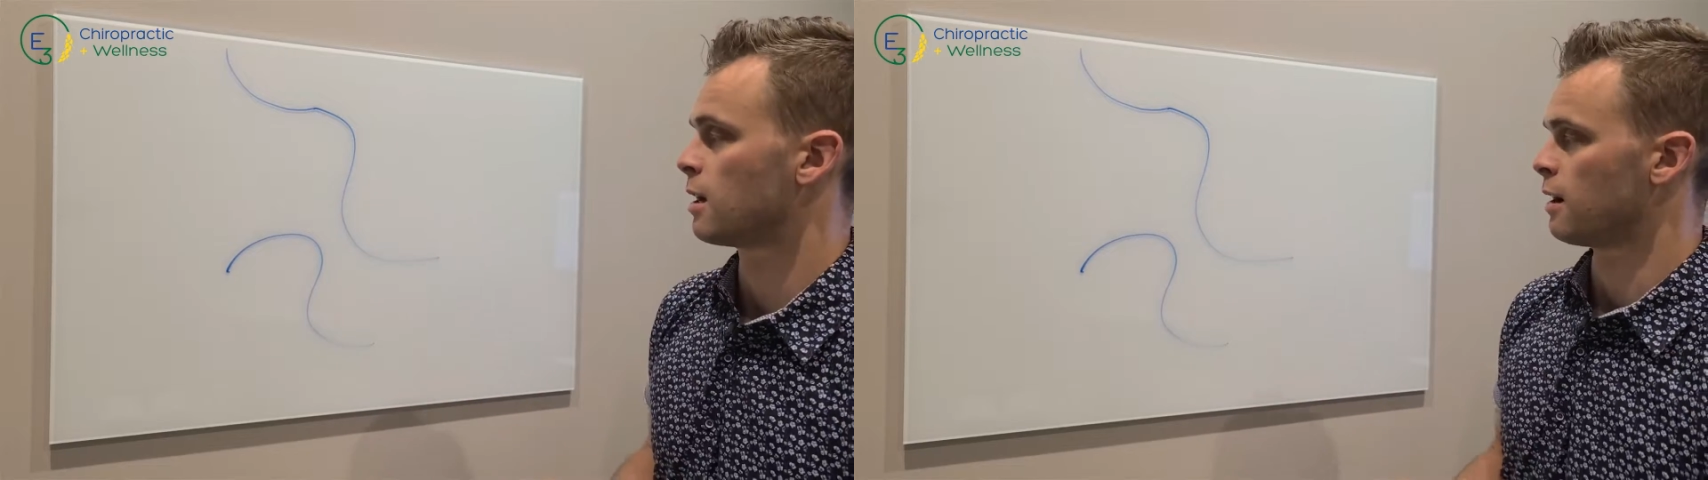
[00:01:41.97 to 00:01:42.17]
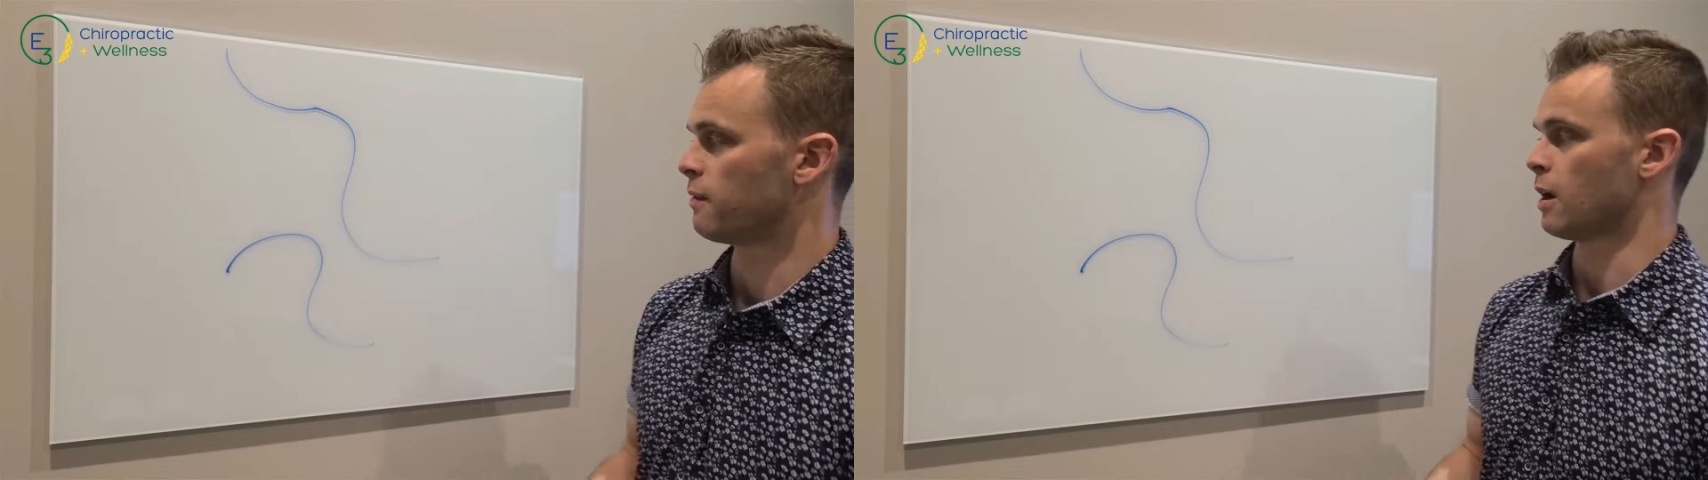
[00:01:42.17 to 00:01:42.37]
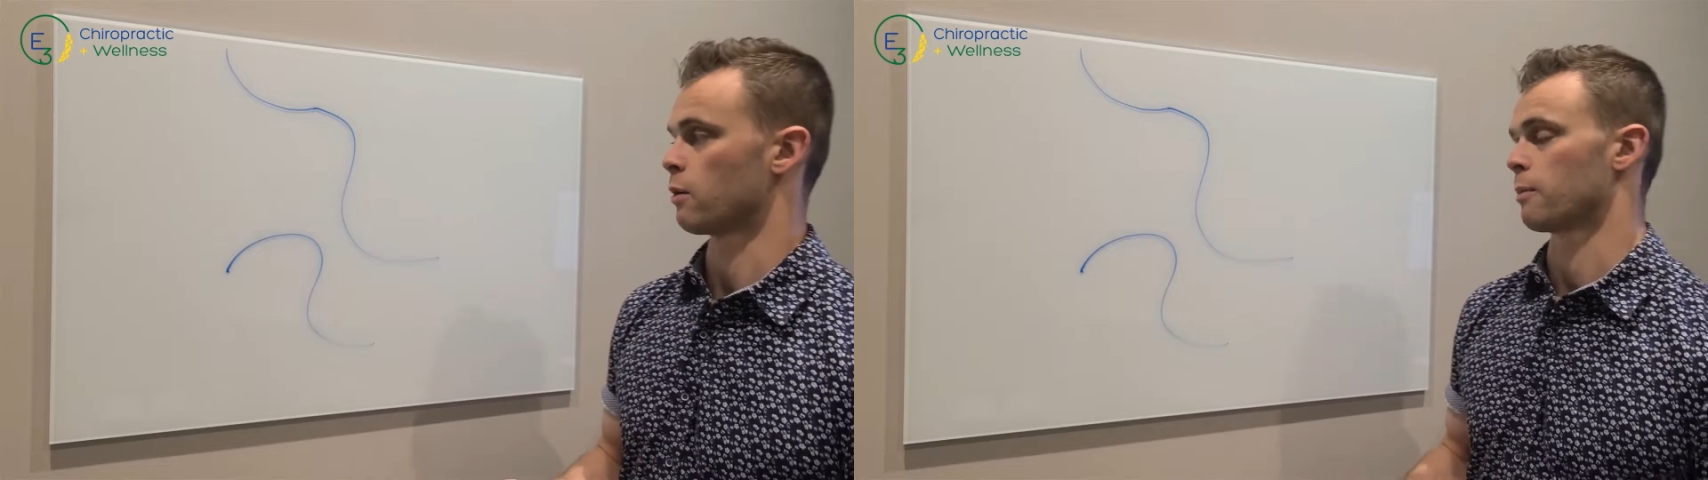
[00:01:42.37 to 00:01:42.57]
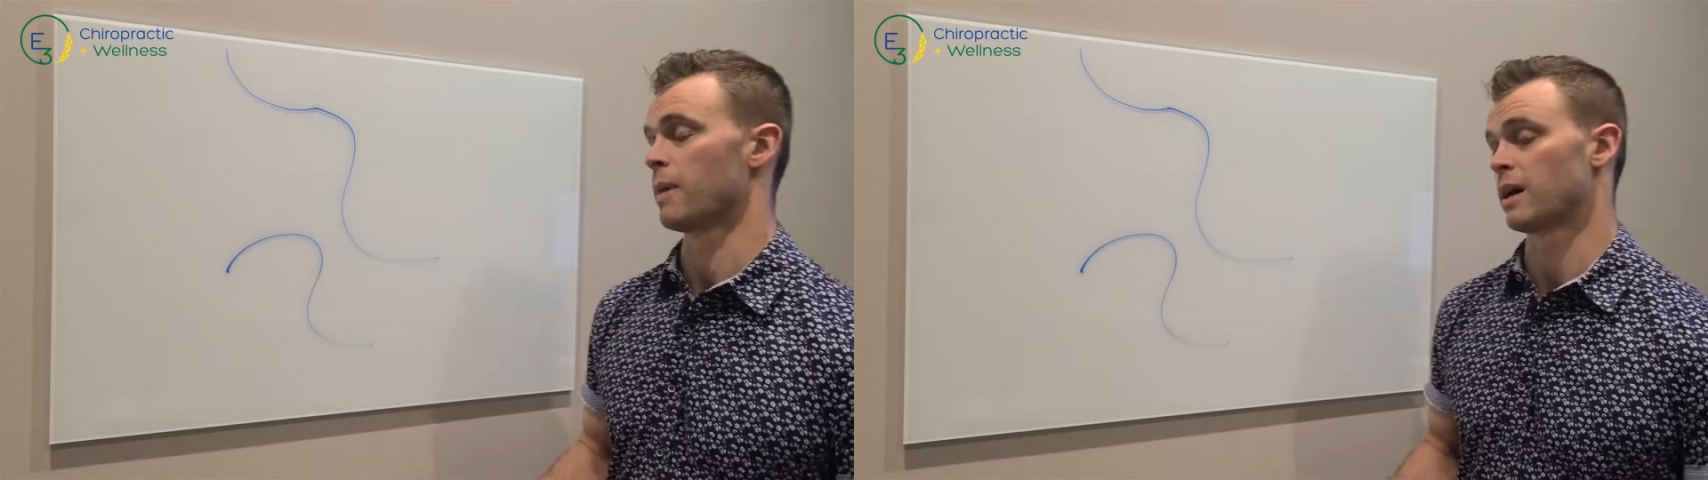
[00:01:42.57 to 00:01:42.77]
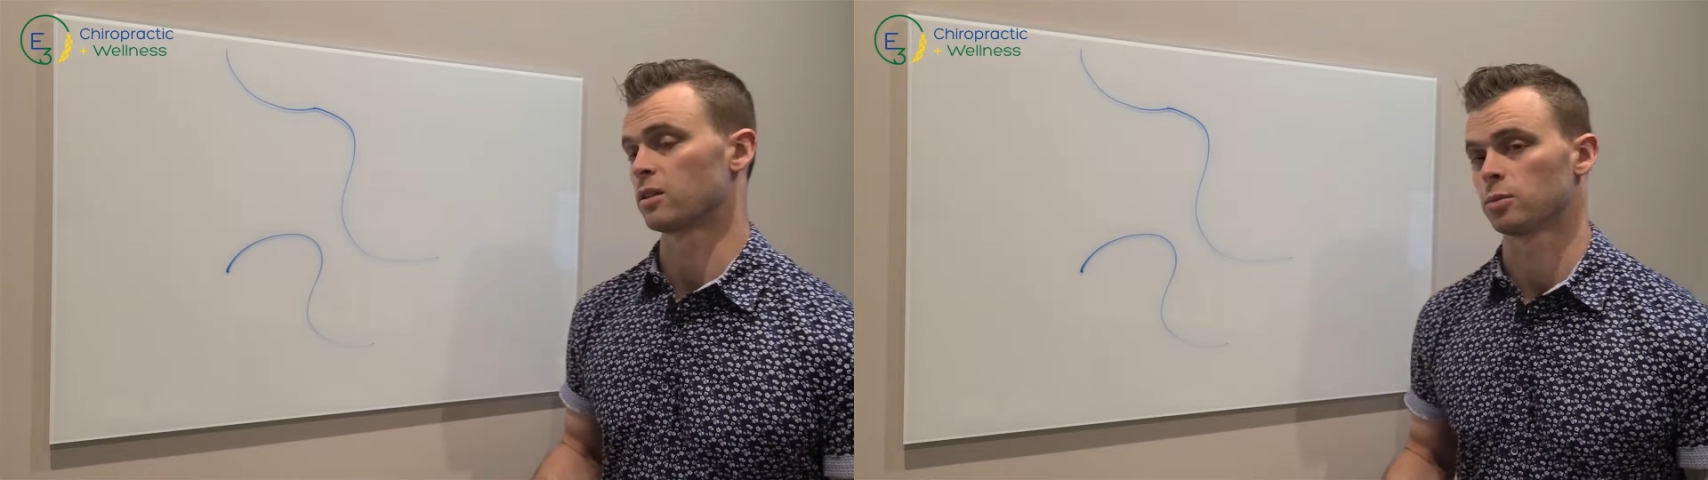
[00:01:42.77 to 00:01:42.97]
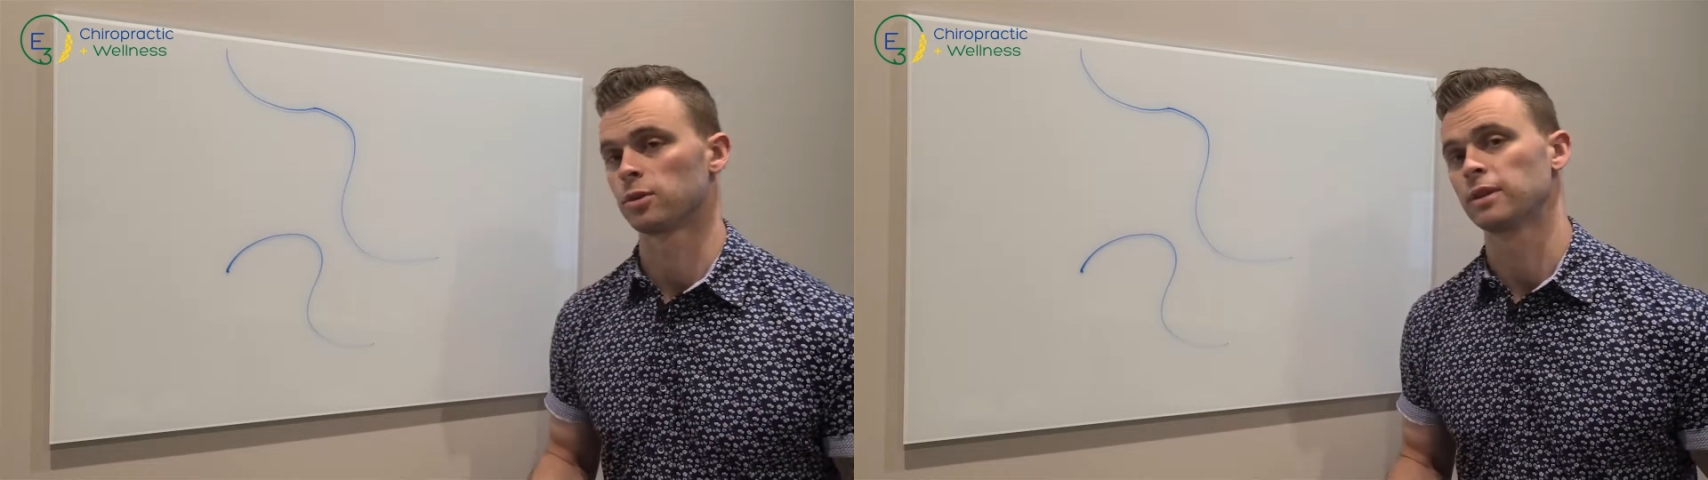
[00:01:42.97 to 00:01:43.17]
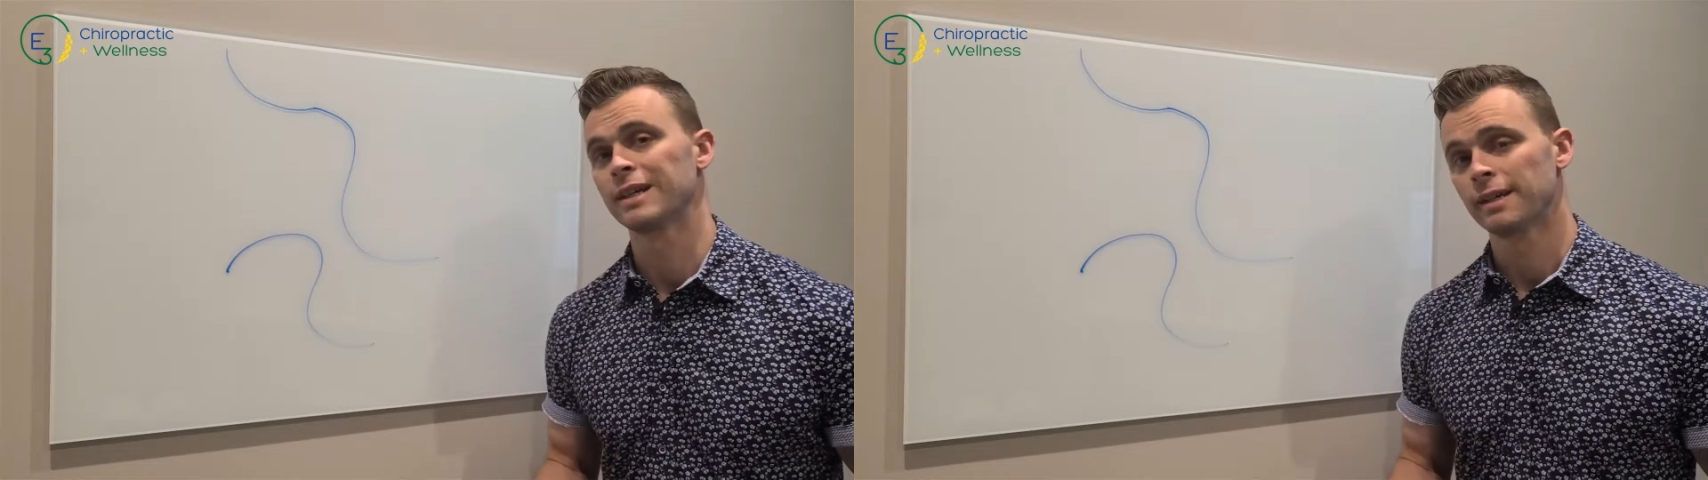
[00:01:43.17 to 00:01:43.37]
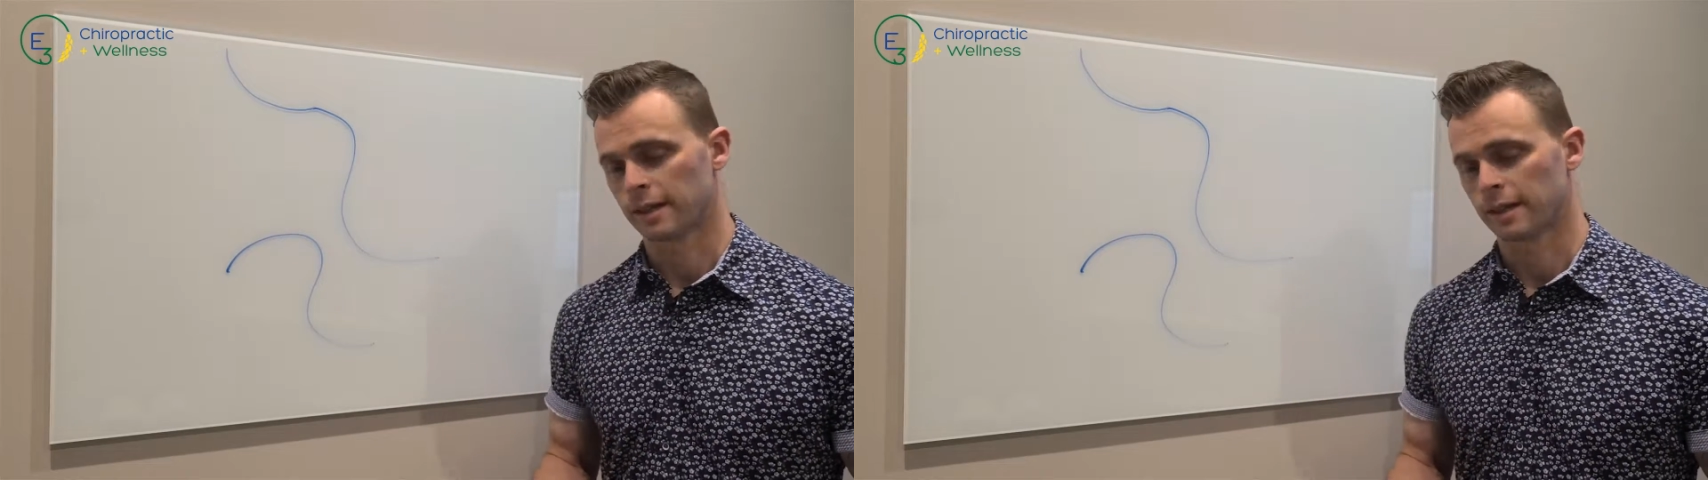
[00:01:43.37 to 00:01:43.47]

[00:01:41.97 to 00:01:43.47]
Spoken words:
of our mandible